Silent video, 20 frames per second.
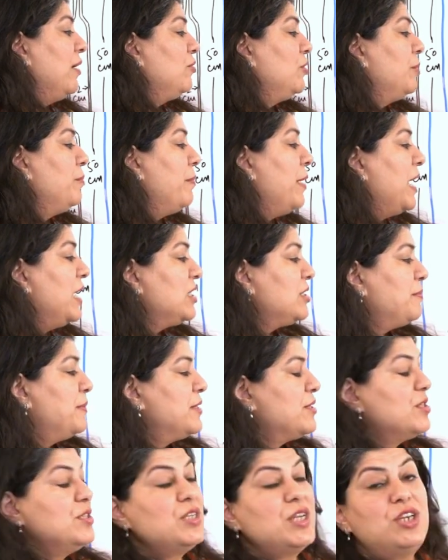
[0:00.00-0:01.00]
out the mass
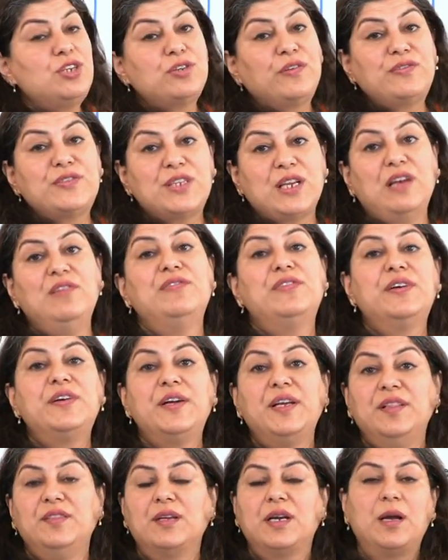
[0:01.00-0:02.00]
percentage of sulfur
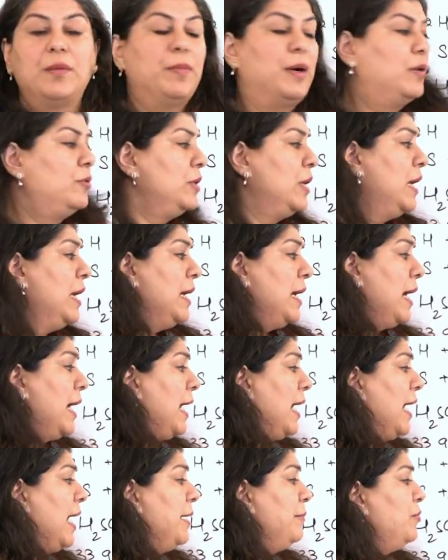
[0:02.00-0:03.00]
in the compound.
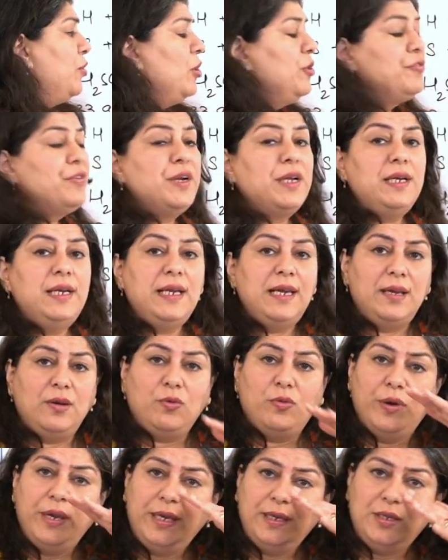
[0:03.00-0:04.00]
I'm not really
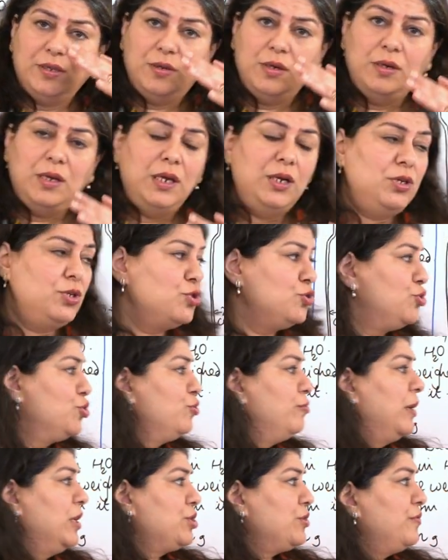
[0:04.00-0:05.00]
going into
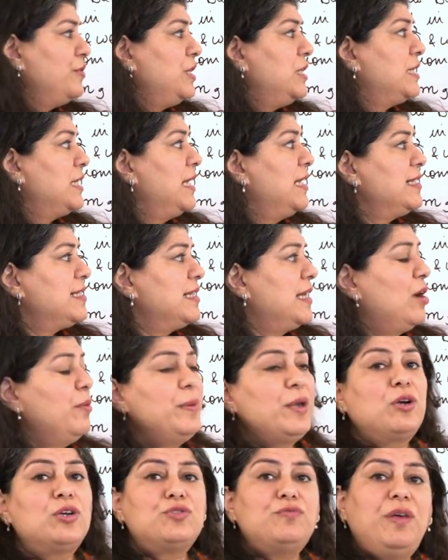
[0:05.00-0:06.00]
too much of details now
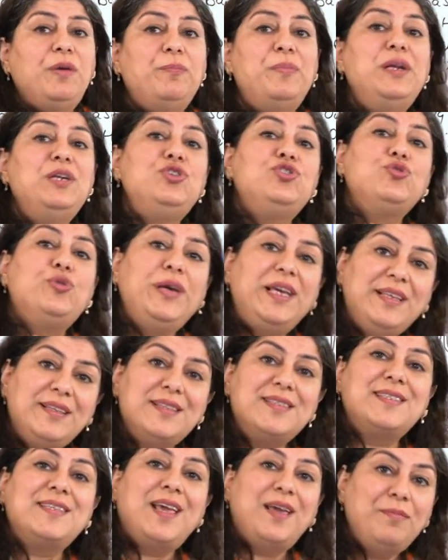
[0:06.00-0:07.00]
because we've been doing
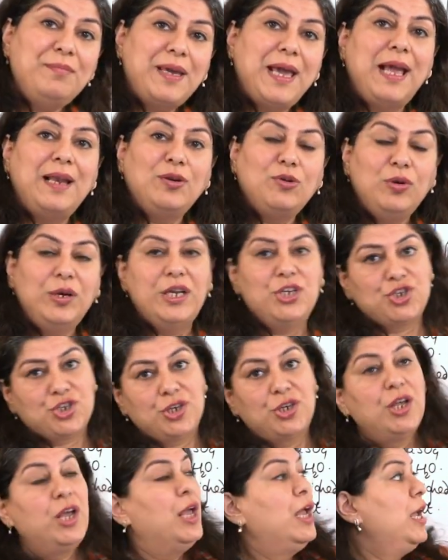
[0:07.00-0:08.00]
the same
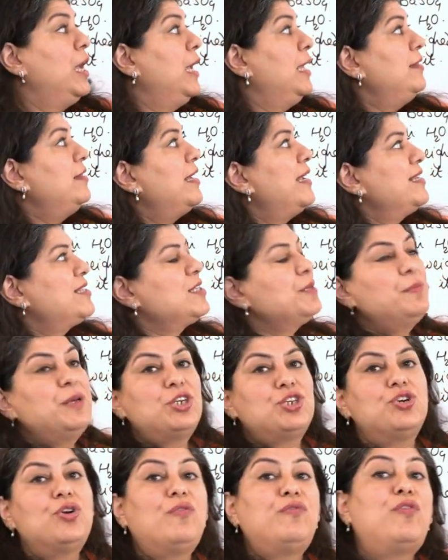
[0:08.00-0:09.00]
calculation in the
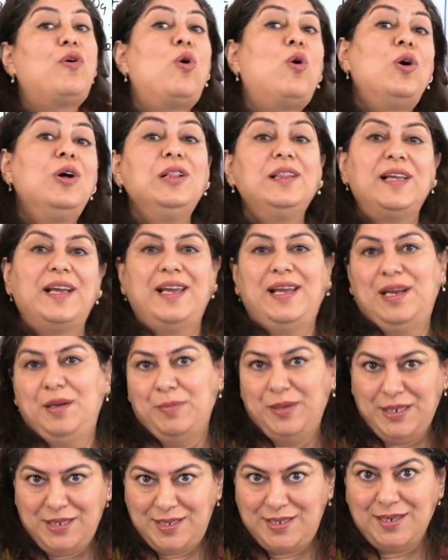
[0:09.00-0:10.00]
estimation of all the
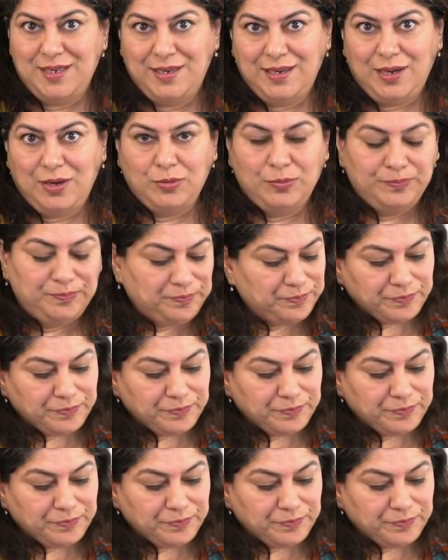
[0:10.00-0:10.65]
elements till now.